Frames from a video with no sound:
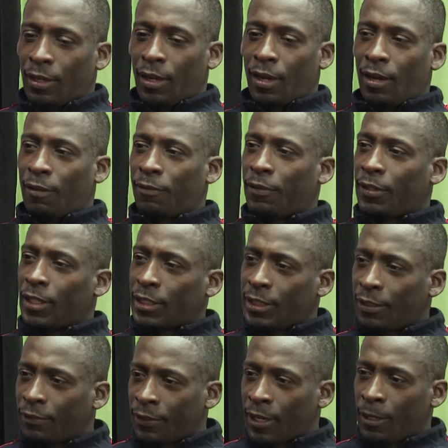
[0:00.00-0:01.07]
for this
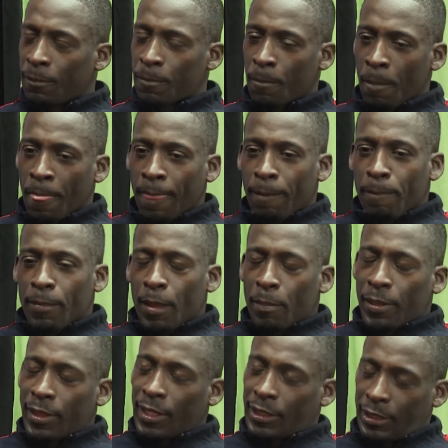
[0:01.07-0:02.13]
event.
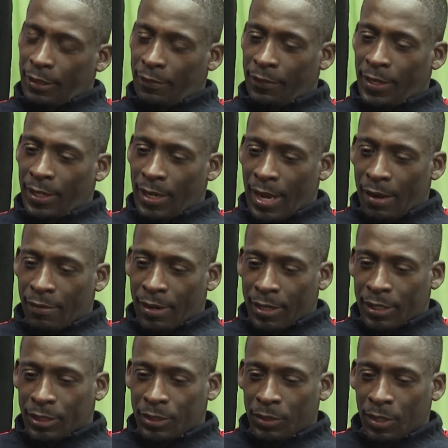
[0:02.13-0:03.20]
But this event at
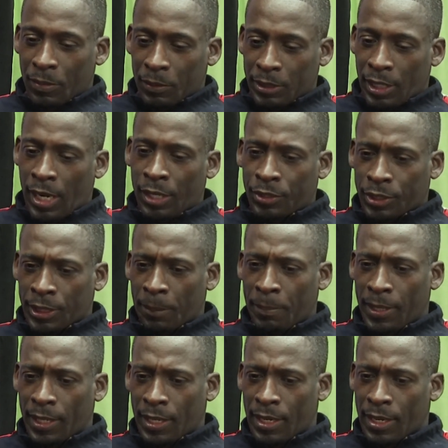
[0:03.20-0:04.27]
Ruckus Newark was interesting
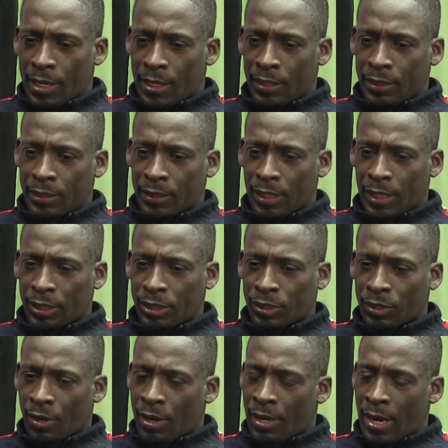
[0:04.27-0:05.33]
because it
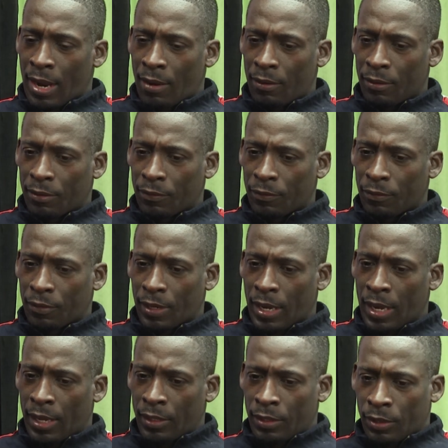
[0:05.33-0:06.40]
started out
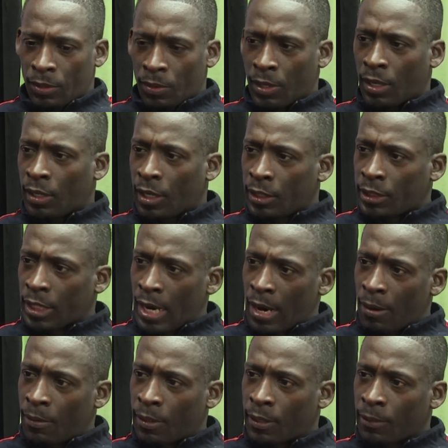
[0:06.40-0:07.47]
during the lunch
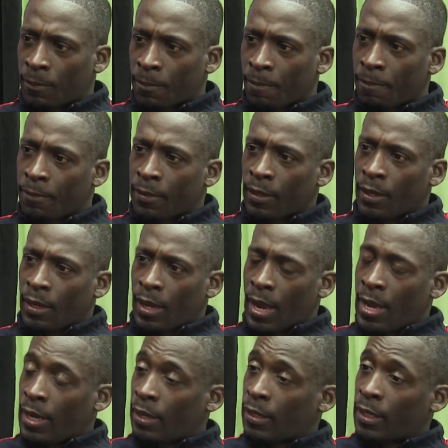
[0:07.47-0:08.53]
hour
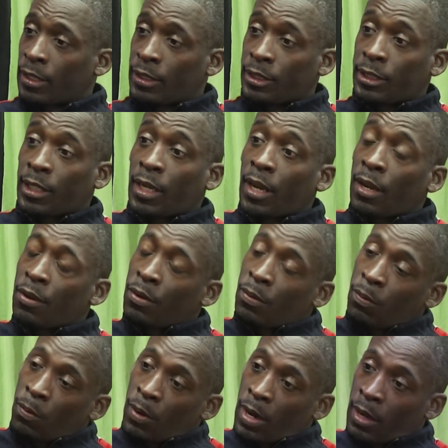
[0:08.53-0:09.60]
and it continued
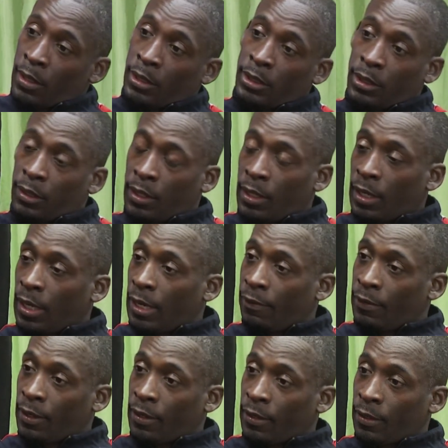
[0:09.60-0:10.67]
well into the
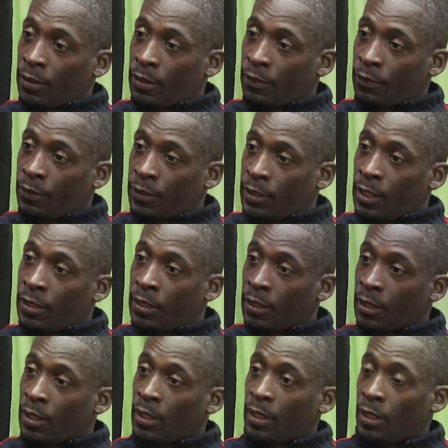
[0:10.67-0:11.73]
evening for dinner.
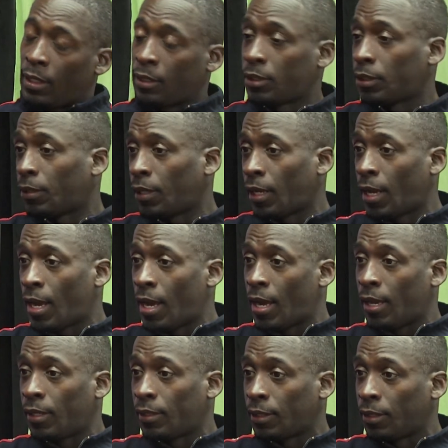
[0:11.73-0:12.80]
And so they
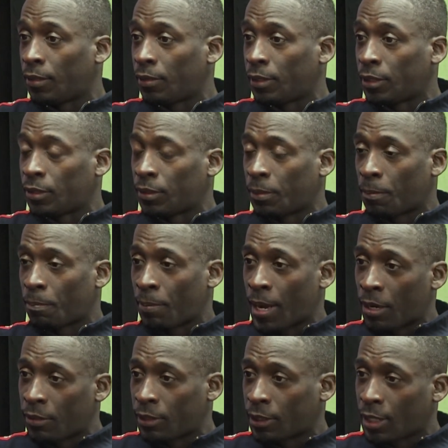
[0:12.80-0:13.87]
had this
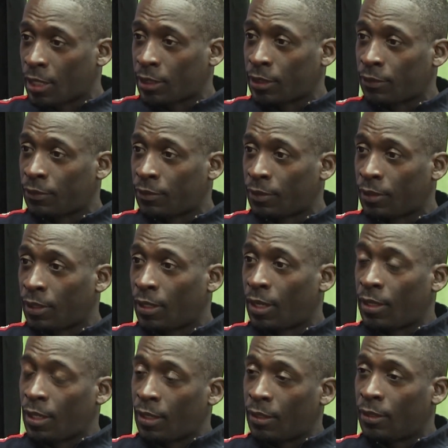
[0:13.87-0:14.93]
panel discussion and
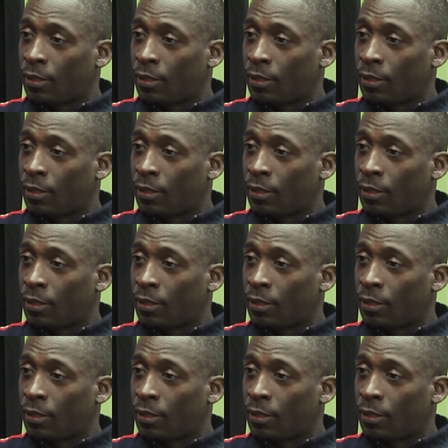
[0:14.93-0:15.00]
then